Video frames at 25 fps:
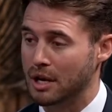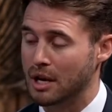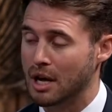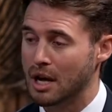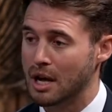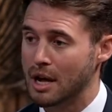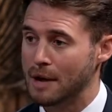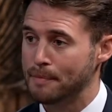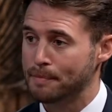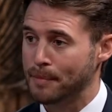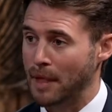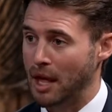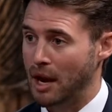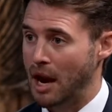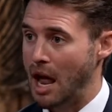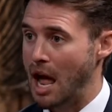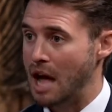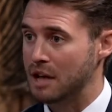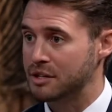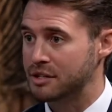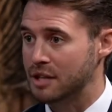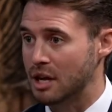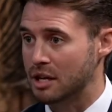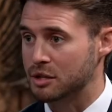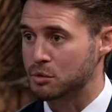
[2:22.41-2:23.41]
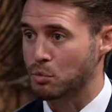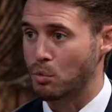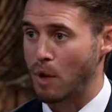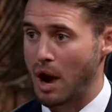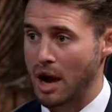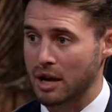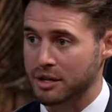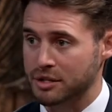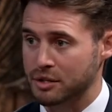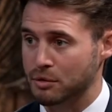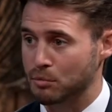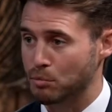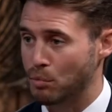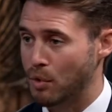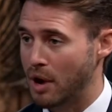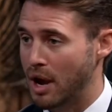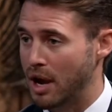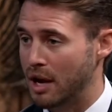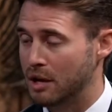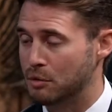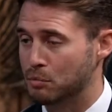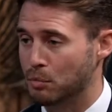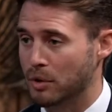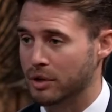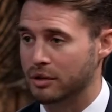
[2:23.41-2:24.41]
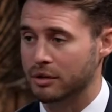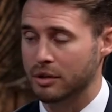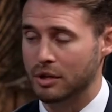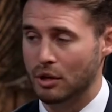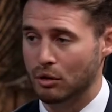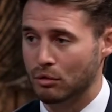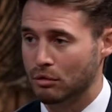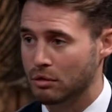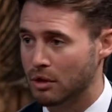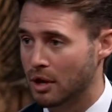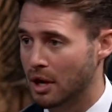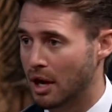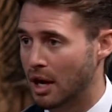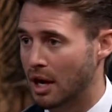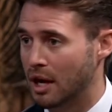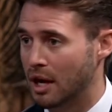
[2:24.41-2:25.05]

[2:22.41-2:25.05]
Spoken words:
And as that's waxed and waned with, you know,